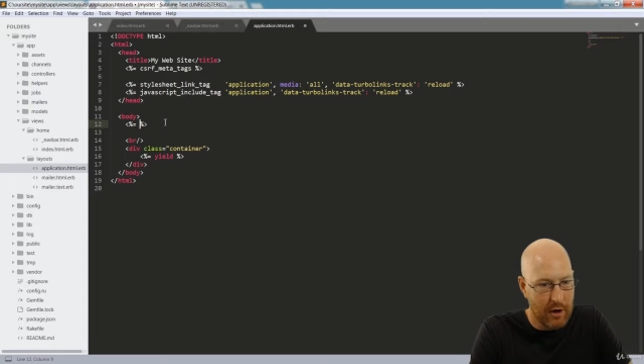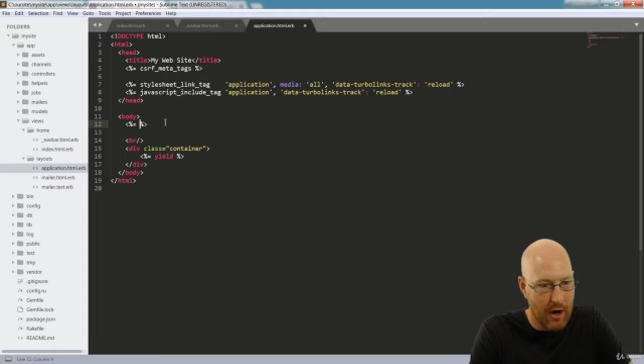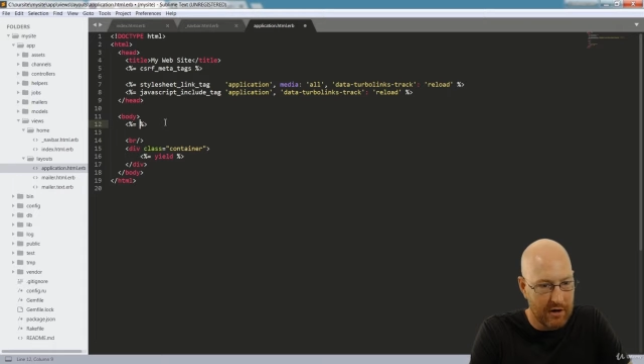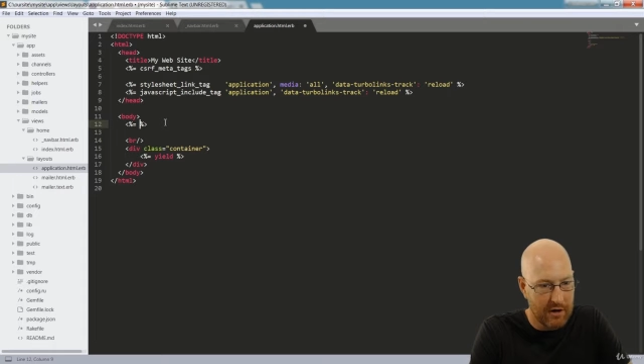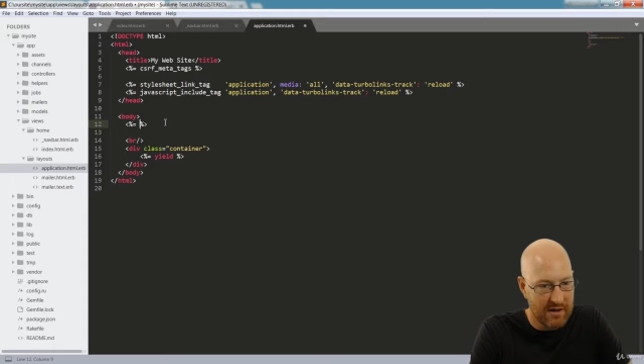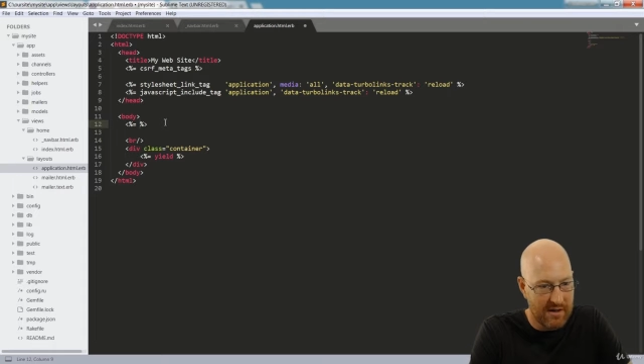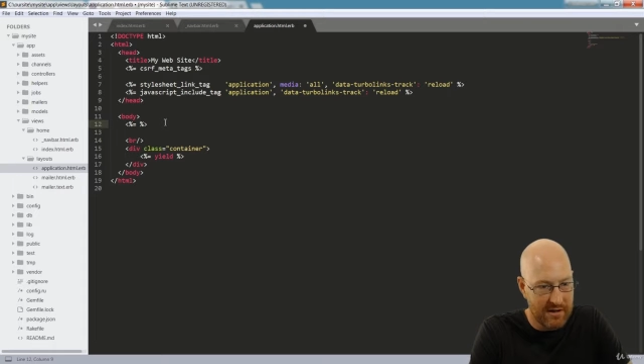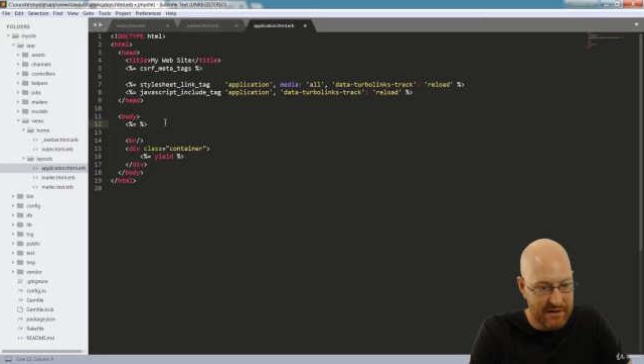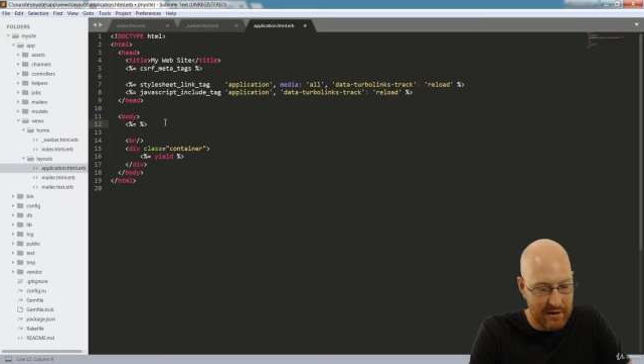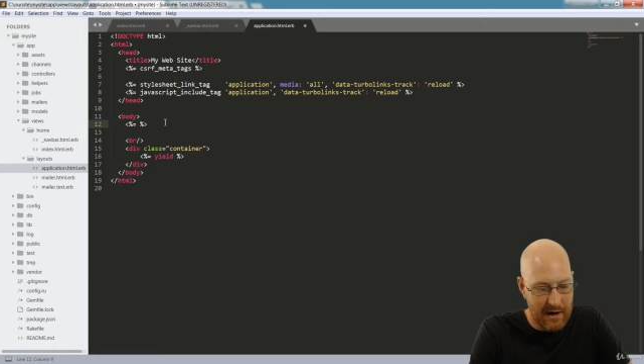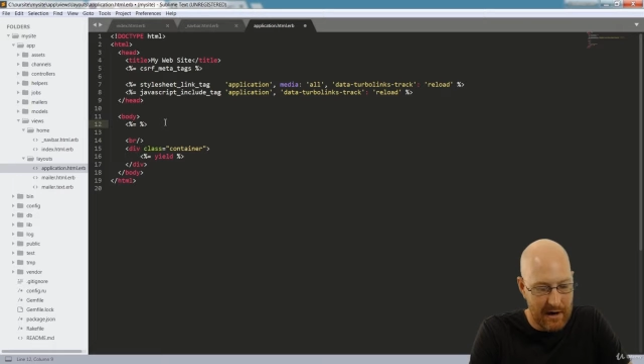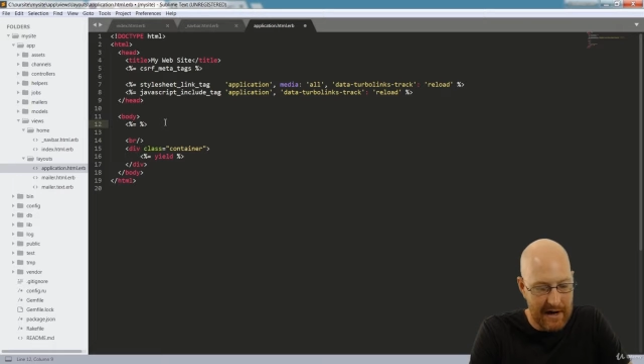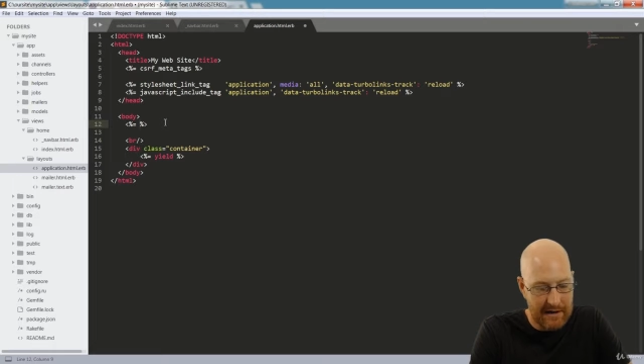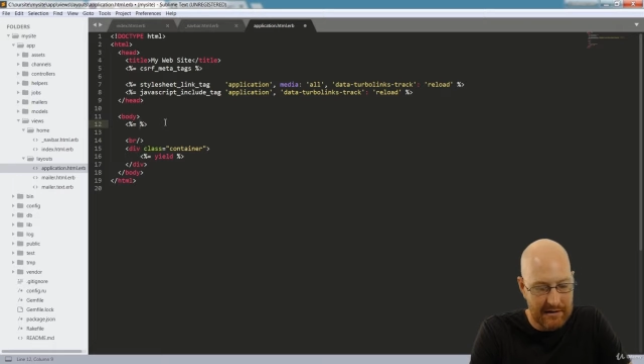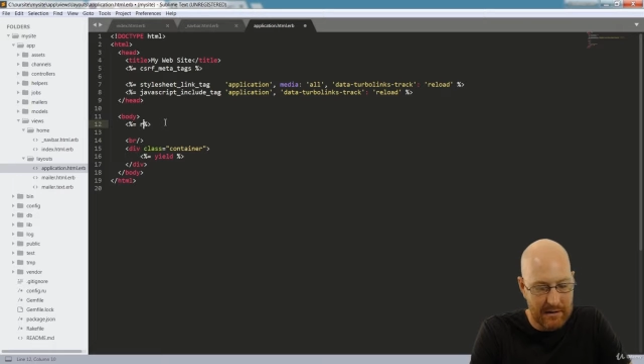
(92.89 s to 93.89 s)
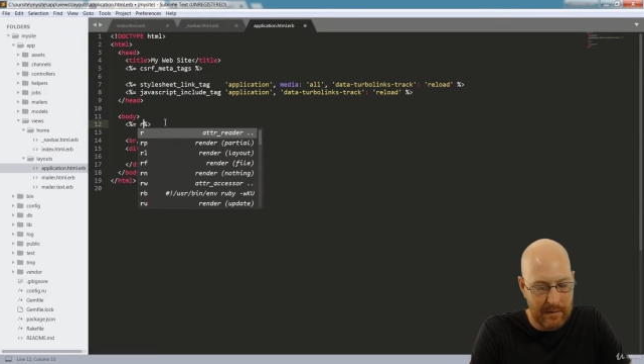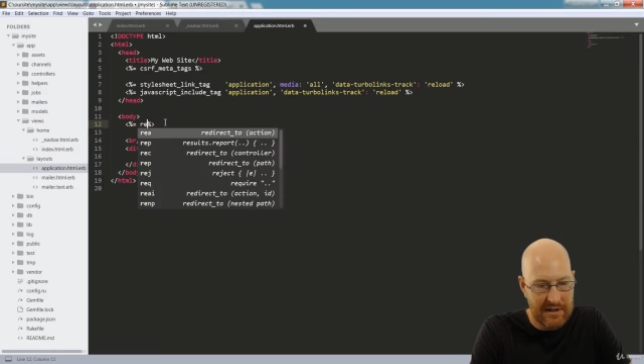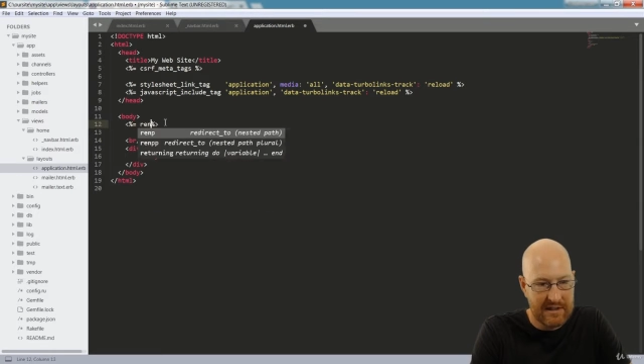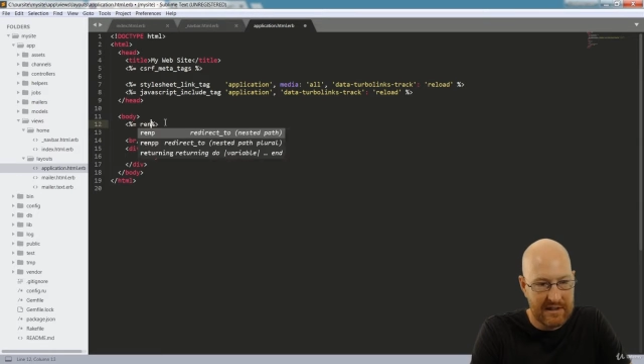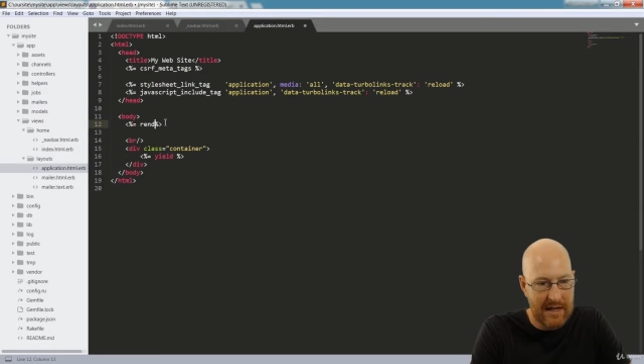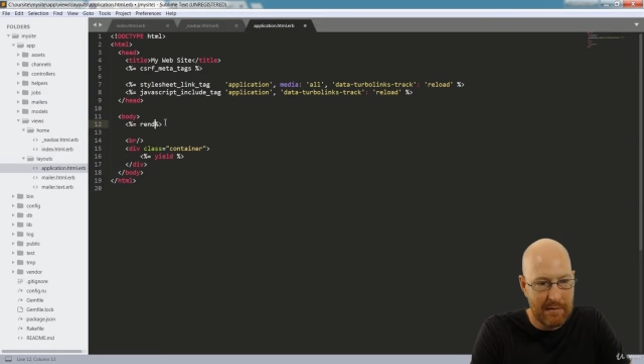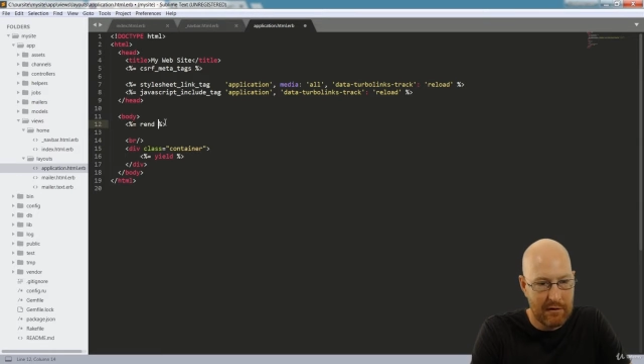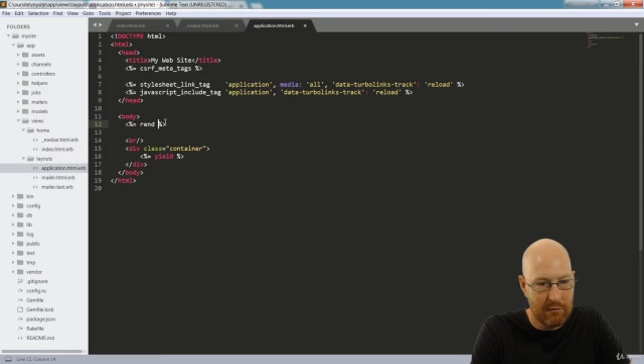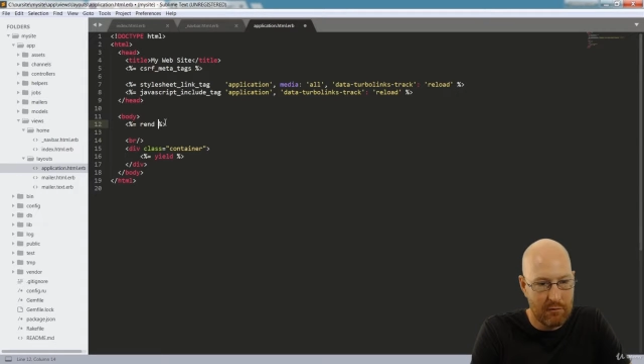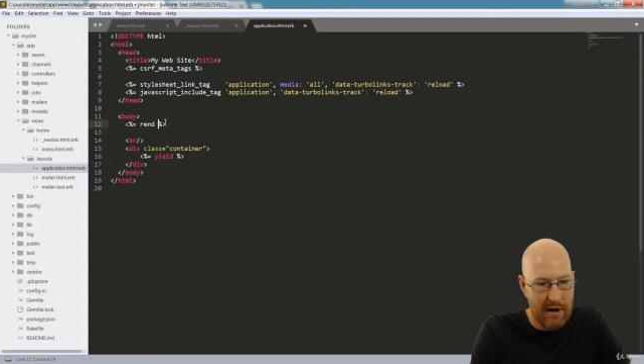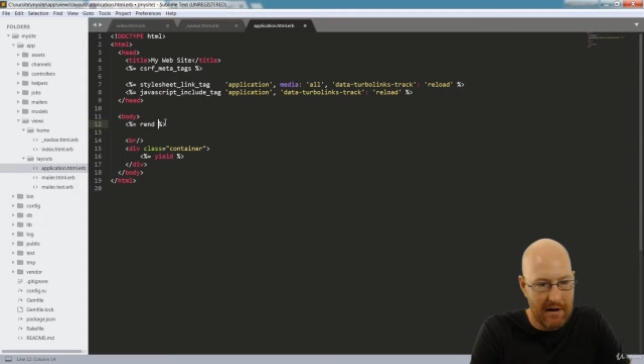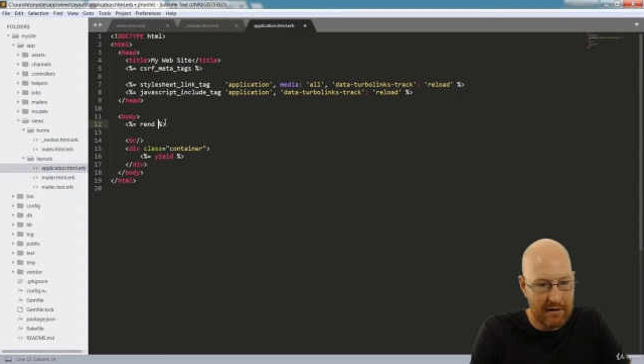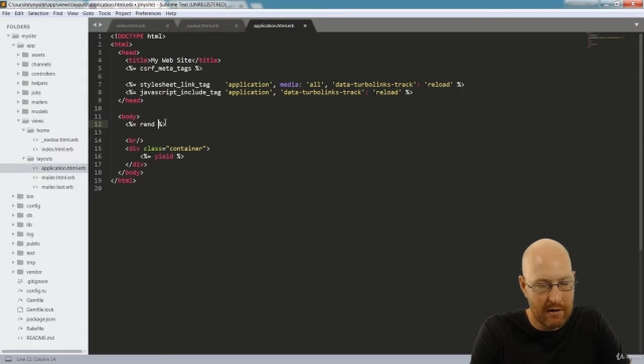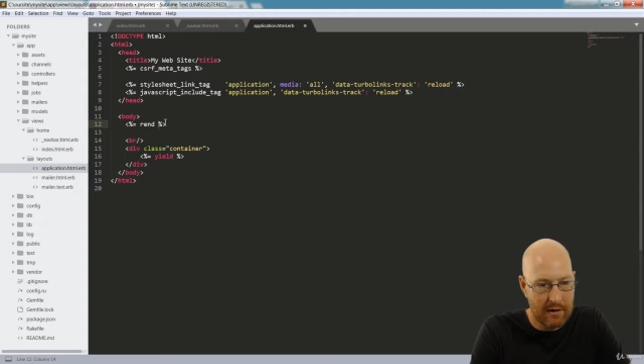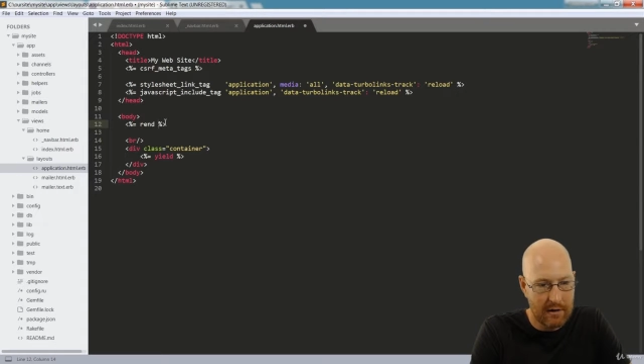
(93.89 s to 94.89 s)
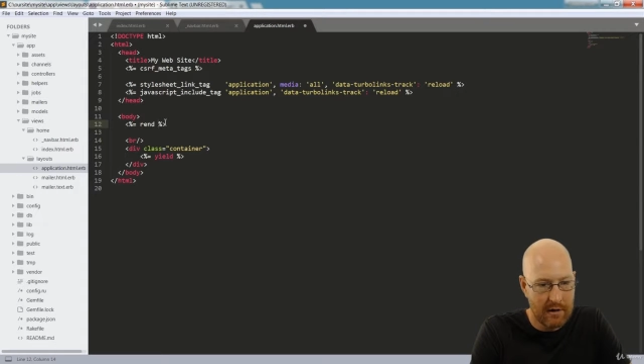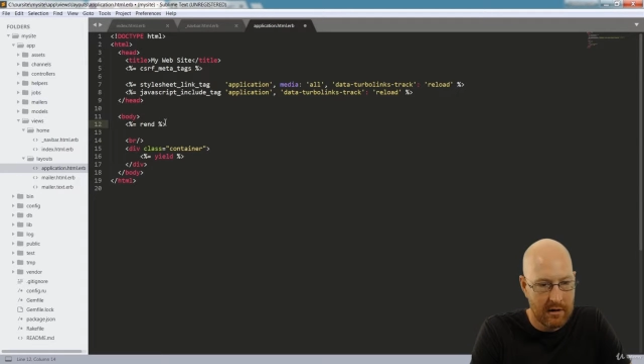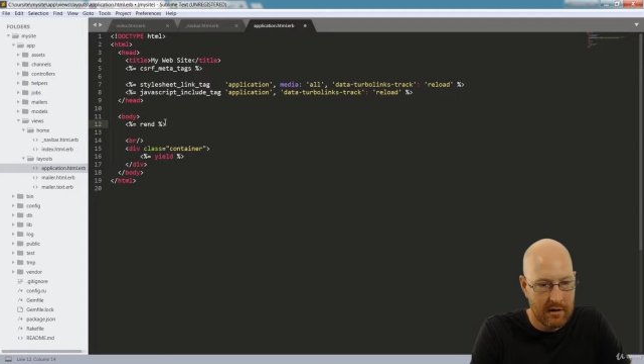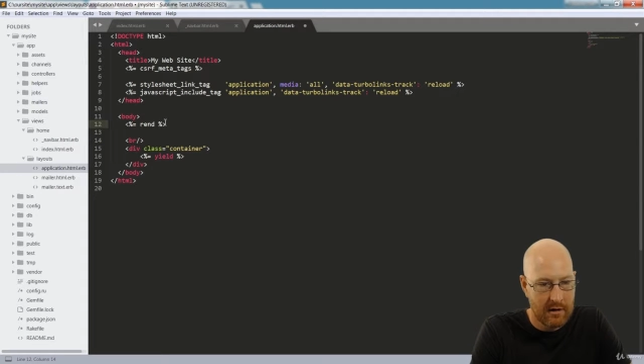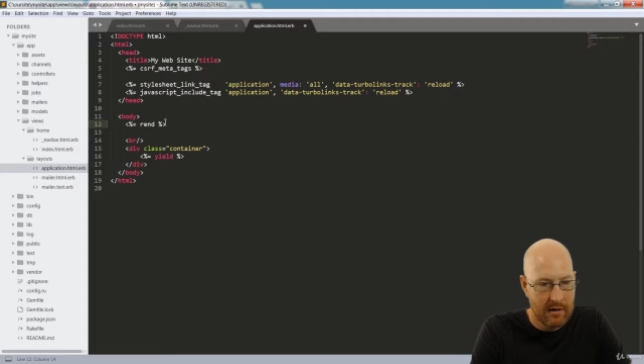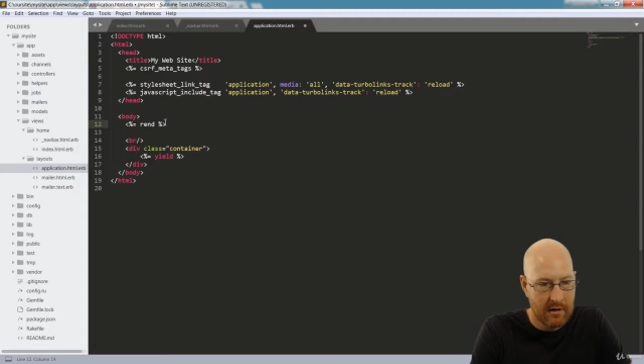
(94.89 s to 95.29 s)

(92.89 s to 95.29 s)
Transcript: onto the screen. So we just type in render